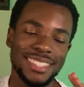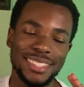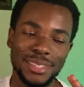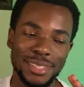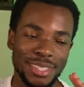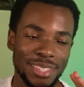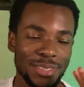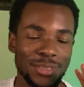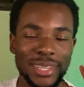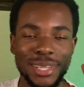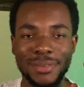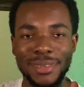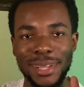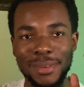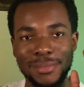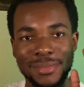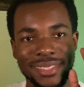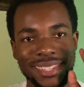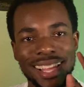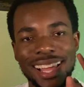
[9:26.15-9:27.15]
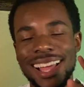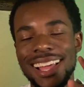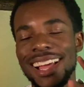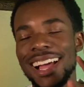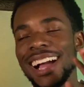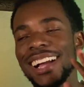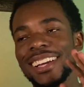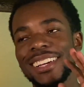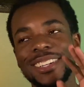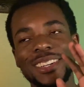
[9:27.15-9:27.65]
you want them up.
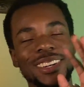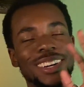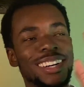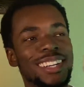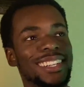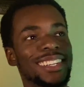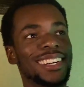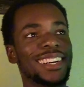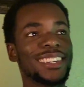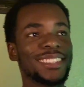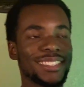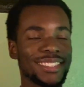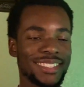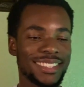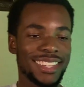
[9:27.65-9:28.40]
I could go on and off.